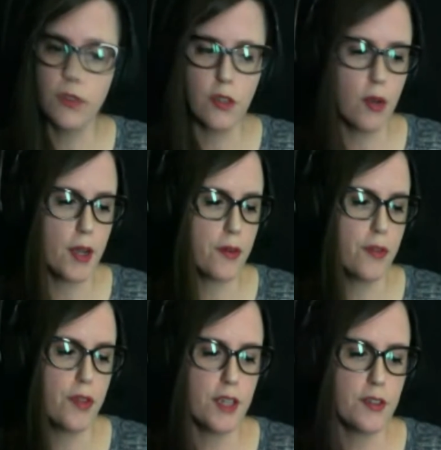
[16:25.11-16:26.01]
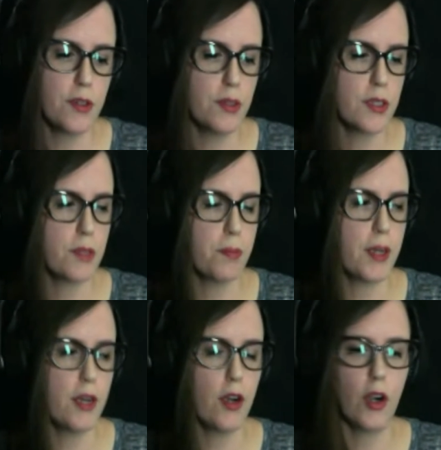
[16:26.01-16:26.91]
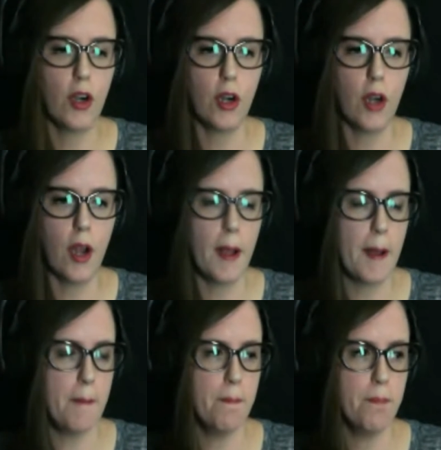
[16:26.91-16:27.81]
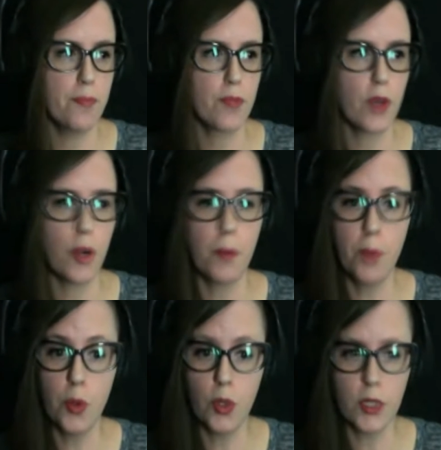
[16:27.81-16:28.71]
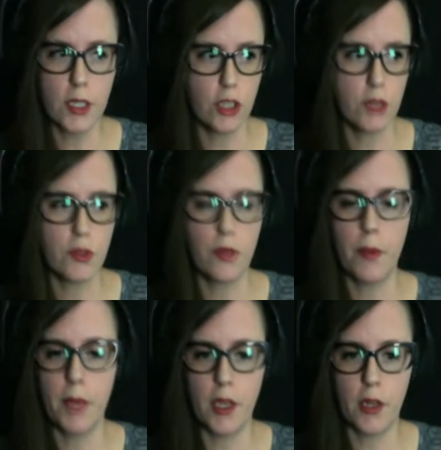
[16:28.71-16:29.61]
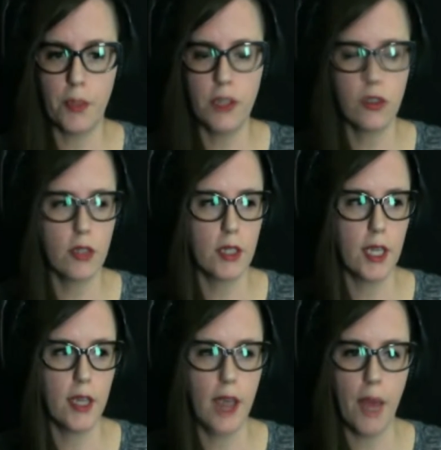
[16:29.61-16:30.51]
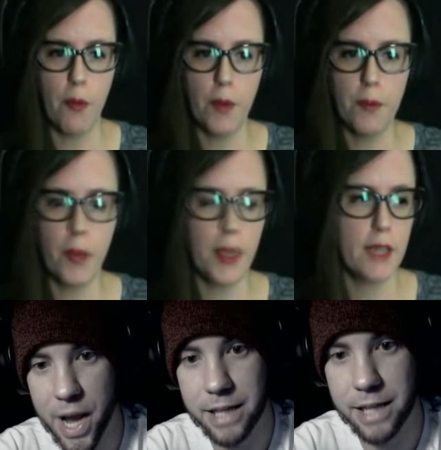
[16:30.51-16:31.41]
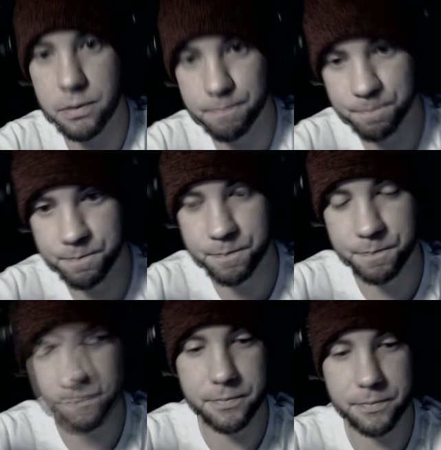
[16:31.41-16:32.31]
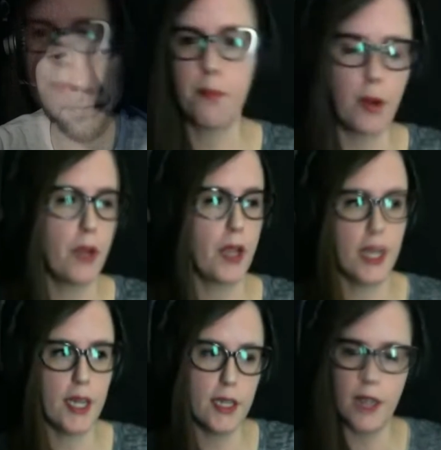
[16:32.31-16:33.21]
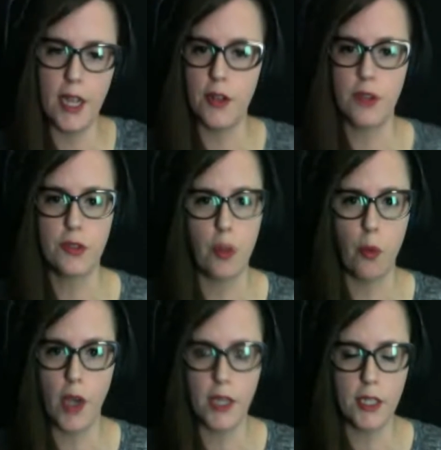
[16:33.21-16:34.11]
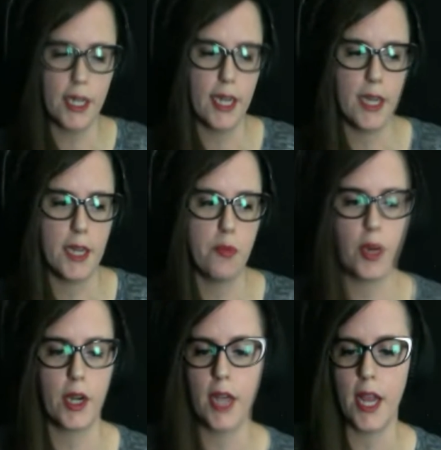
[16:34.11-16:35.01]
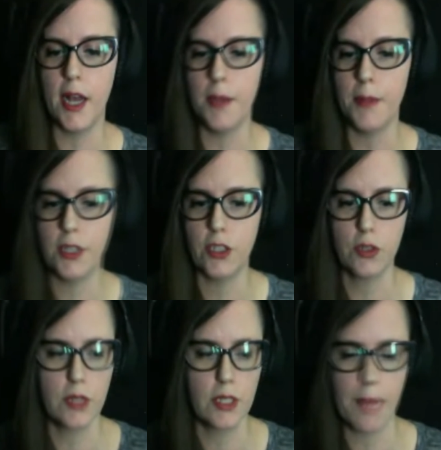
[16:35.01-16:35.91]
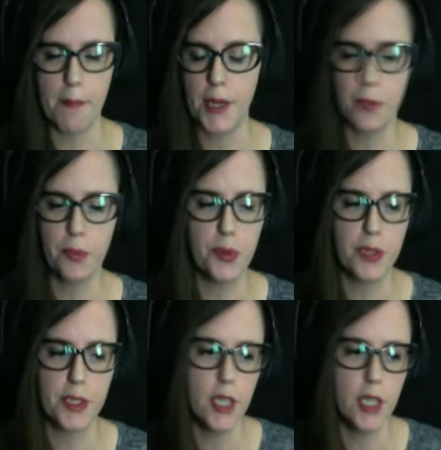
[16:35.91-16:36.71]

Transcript: I don't know if you guys noticed, but her pool that she was swimming in originally at one point is like broken, and there's no water in it anymore. And then she goes into that bigger pool.